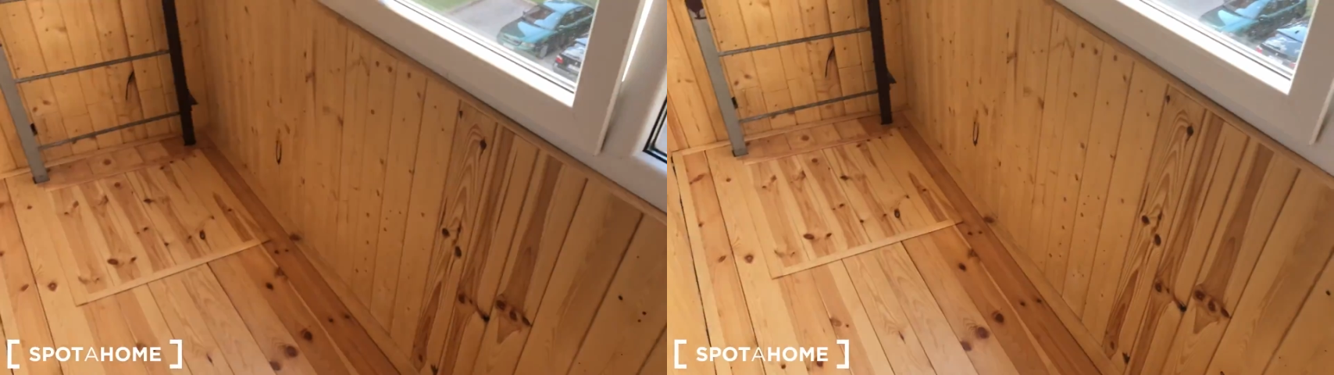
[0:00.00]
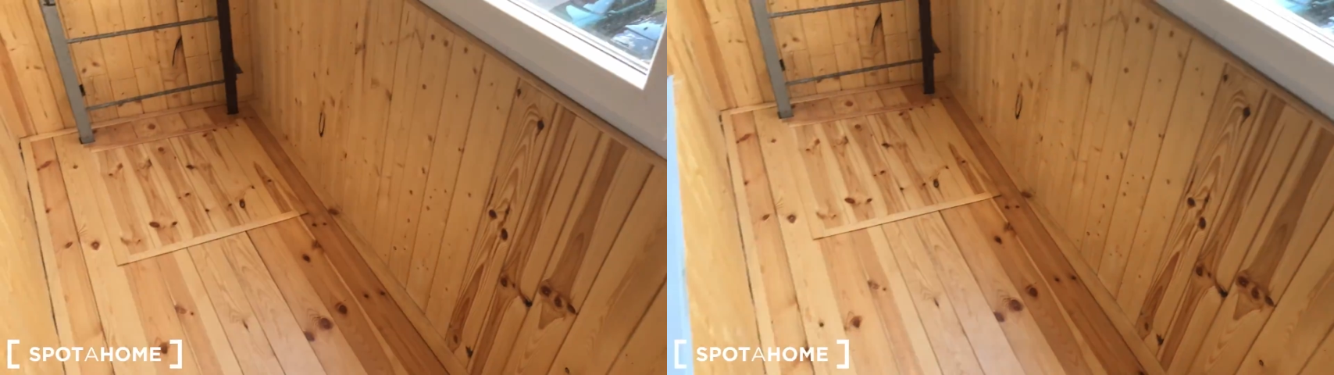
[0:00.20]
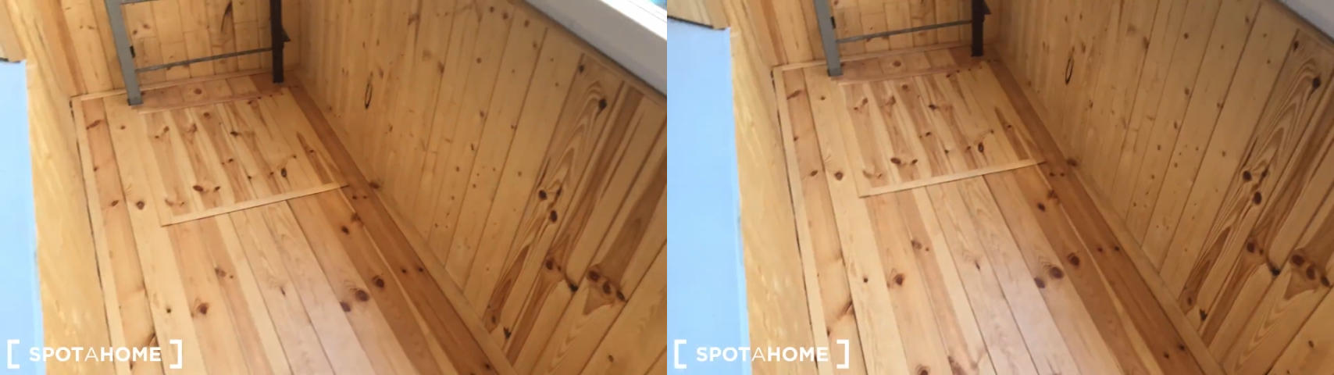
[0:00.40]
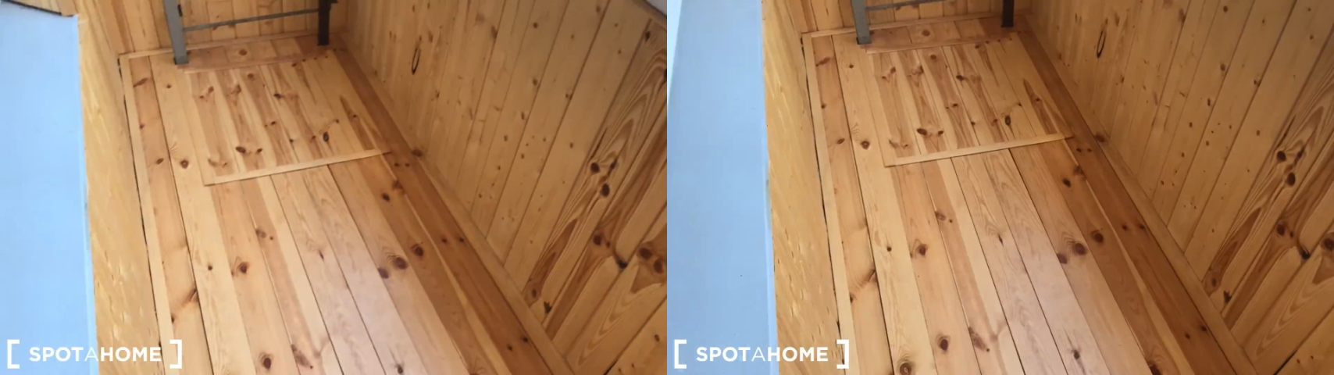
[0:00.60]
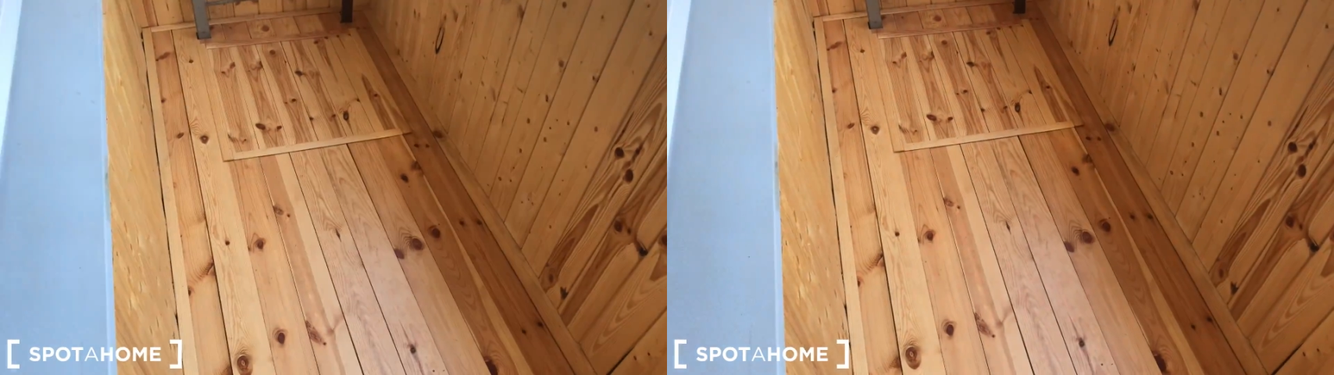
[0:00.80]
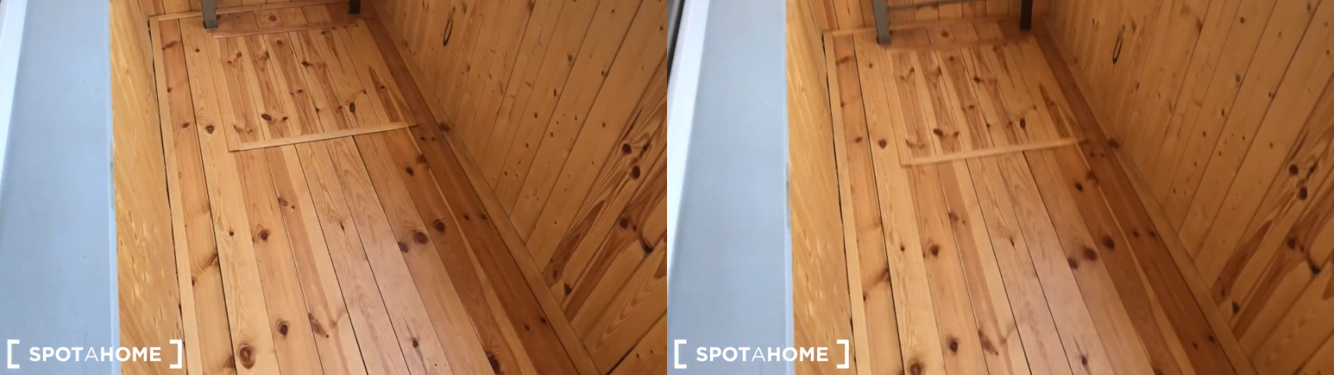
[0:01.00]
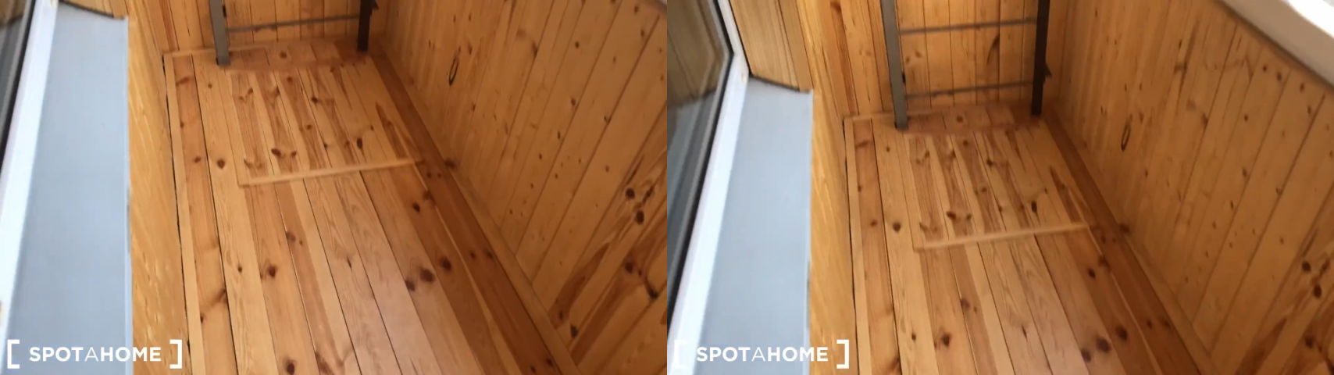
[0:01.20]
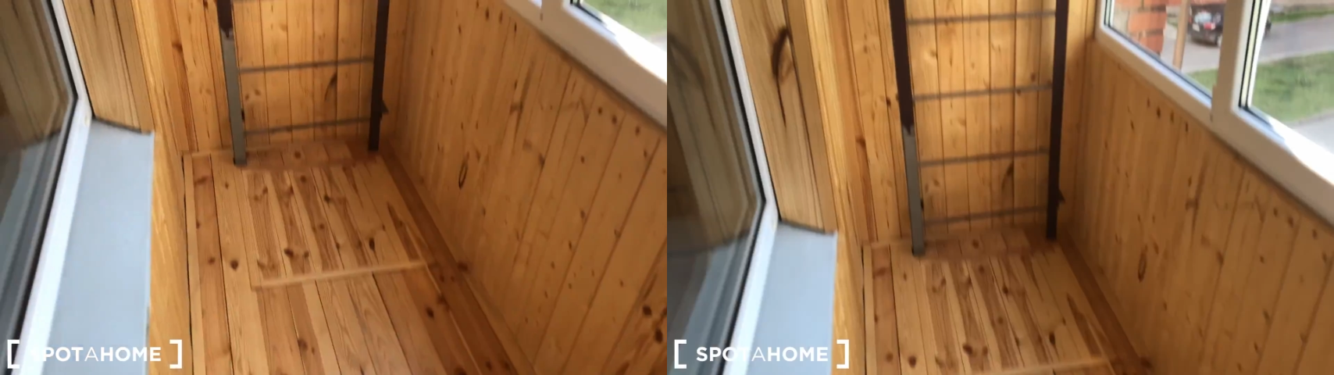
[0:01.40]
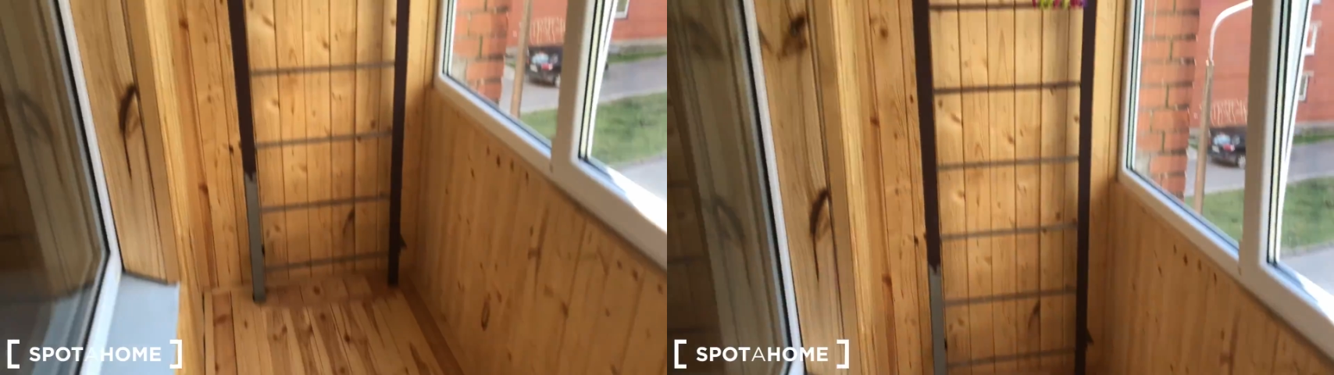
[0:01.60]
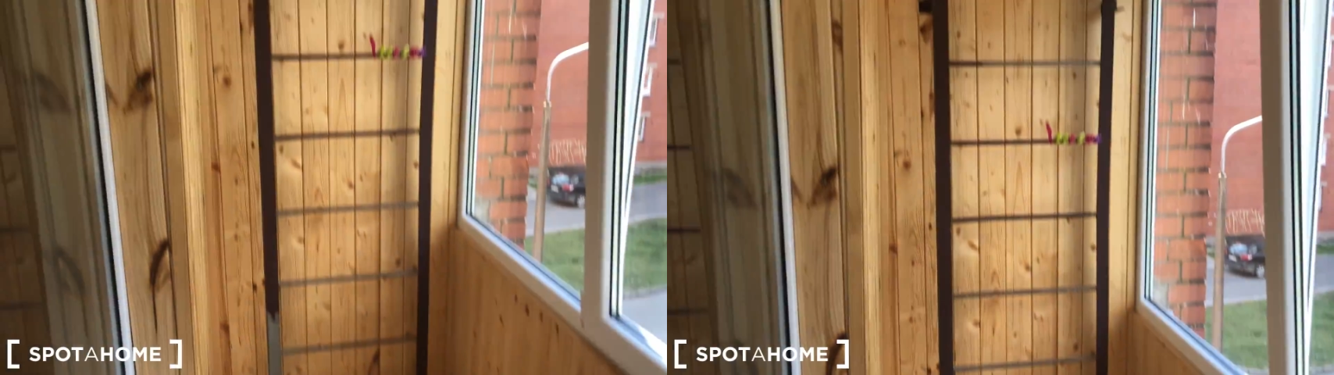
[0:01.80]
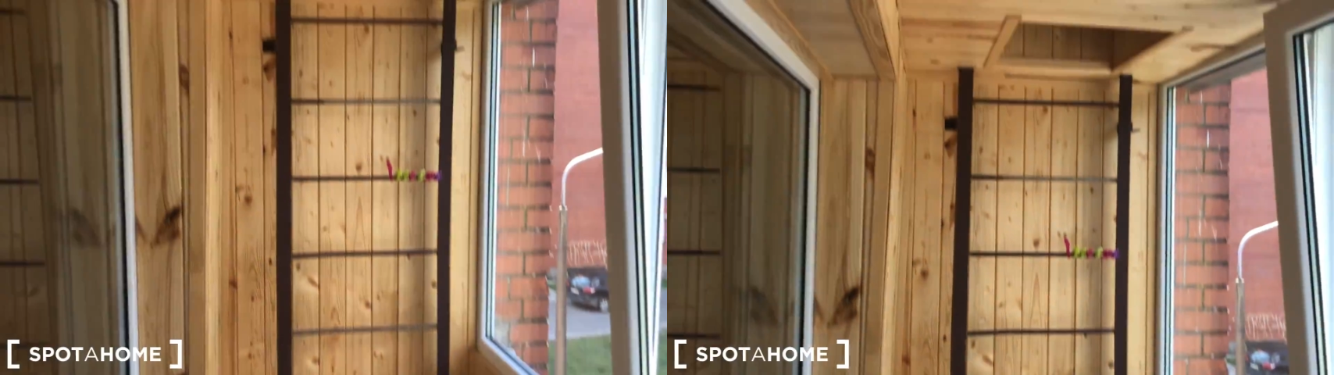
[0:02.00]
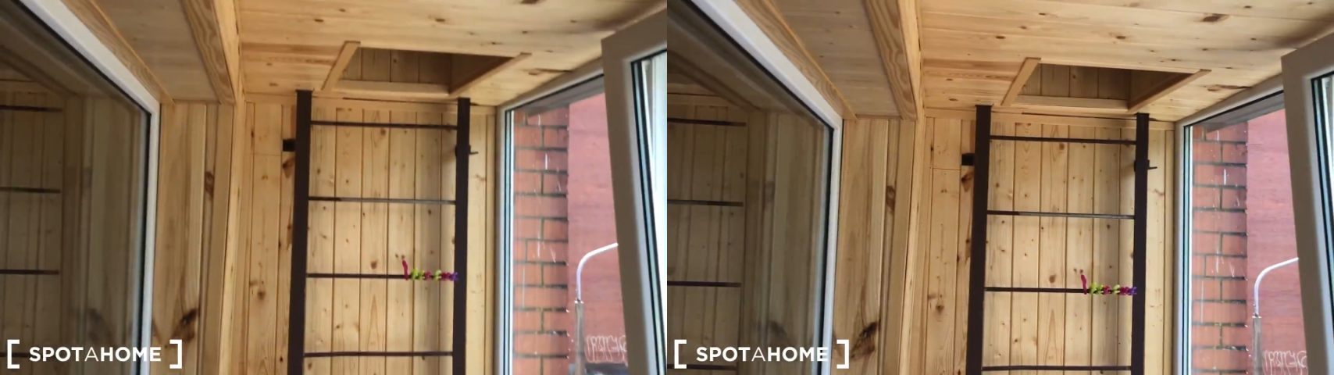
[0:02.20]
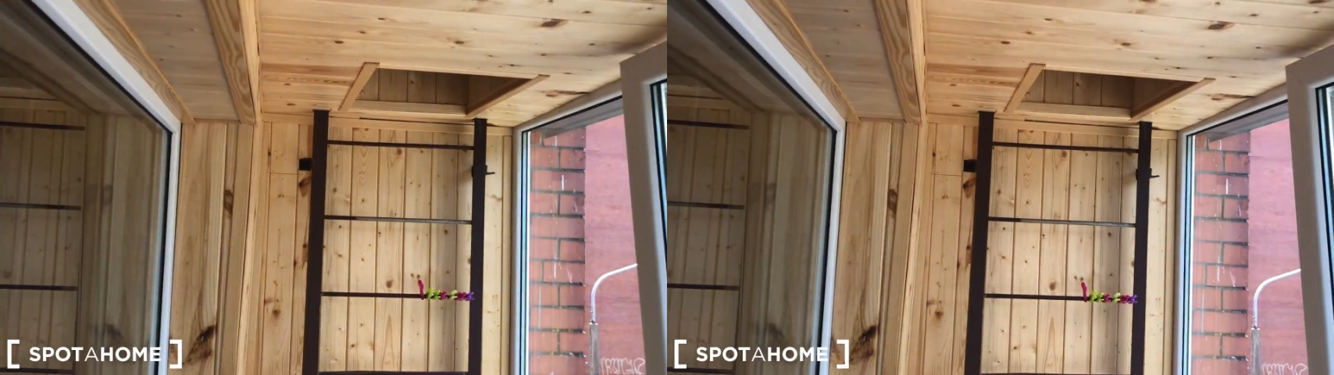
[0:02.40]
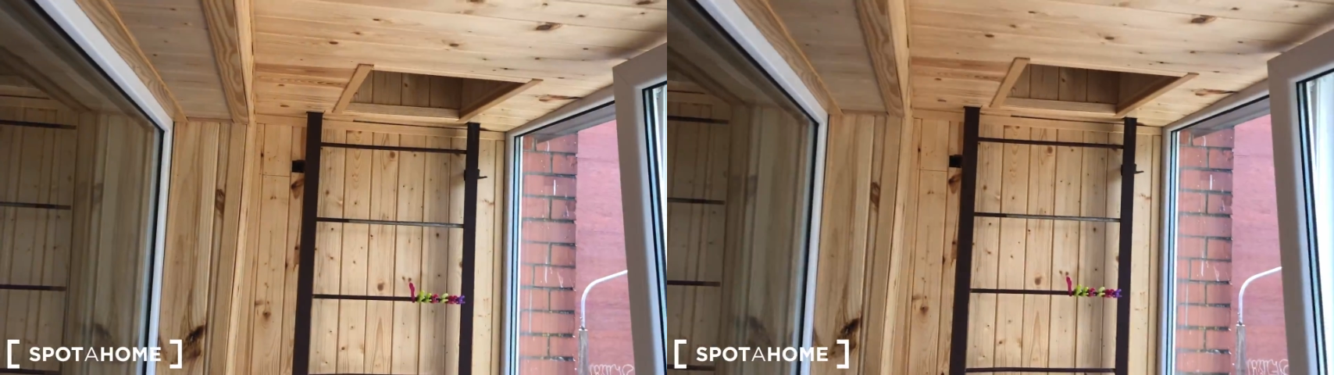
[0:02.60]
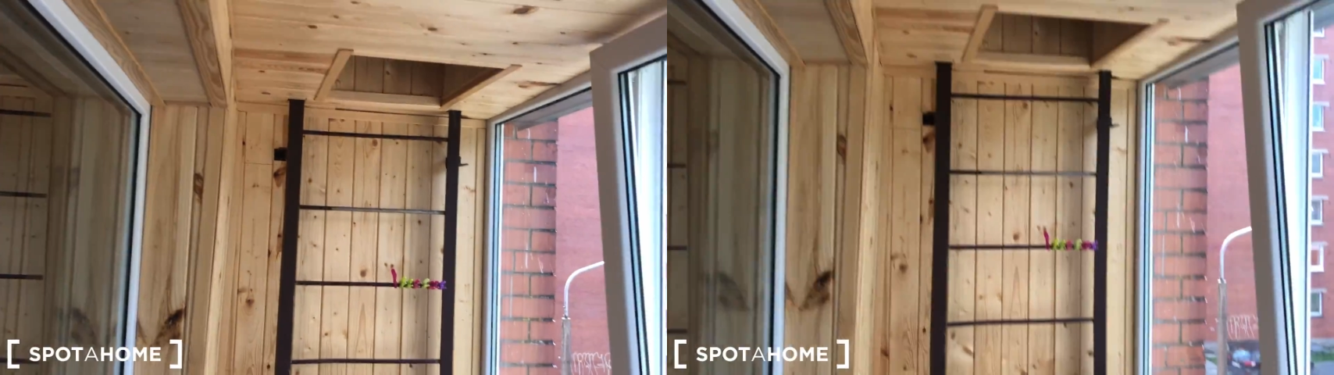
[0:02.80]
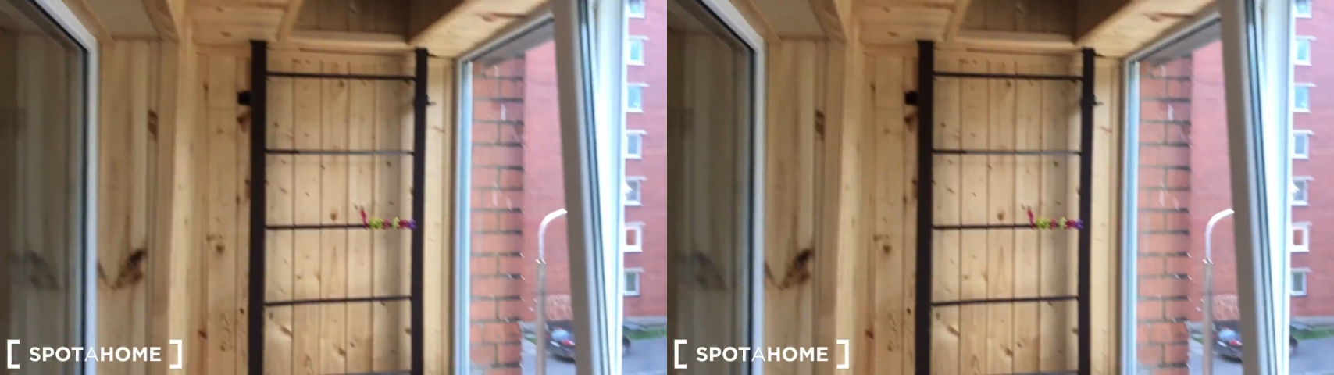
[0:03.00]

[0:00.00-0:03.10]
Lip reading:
Nobody's mouth can be seen.